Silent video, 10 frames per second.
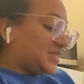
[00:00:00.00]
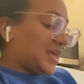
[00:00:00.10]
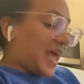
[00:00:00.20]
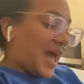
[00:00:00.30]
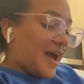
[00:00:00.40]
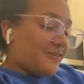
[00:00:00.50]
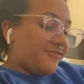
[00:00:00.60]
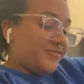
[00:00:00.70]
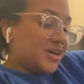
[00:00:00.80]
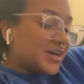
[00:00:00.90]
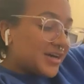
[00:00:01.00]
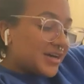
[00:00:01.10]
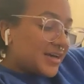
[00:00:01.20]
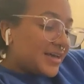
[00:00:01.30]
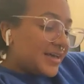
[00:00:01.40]
to have
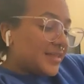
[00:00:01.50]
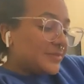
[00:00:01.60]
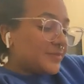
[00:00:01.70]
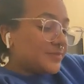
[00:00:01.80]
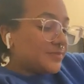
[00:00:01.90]
fun,